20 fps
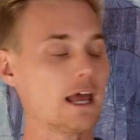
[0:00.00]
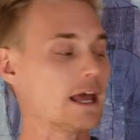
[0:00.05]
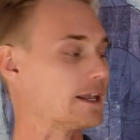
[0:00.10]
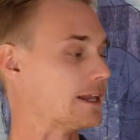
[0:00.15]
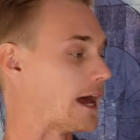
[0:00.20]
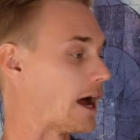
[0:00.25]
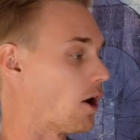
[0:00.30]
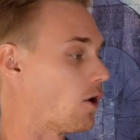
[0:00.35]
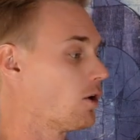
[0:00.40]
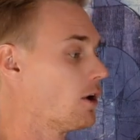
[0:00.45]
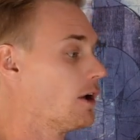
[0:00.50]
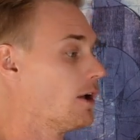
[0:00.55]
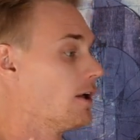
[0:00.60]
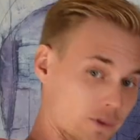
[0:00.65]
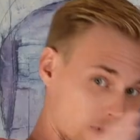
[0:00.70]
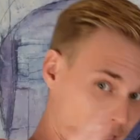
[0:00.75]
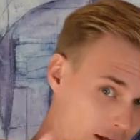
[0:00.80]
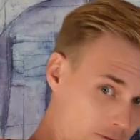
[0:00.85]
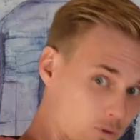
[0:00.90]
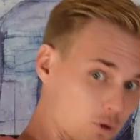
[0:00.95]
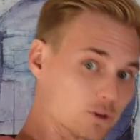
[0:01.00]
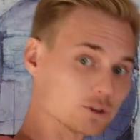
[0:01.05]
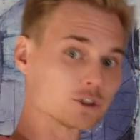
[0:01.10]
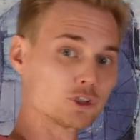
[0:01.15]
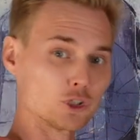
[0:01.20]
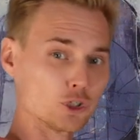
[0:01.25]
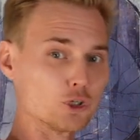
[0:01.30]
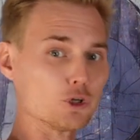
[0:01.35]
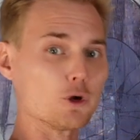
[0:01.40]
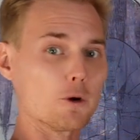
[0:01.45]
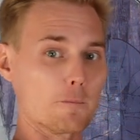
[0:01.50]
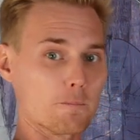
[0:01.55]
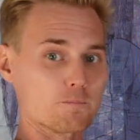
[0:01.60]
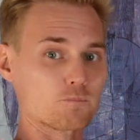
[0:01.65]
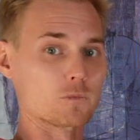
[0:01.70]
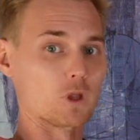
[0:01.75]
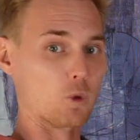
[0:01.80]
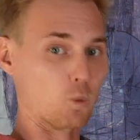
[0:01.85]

Now, level 2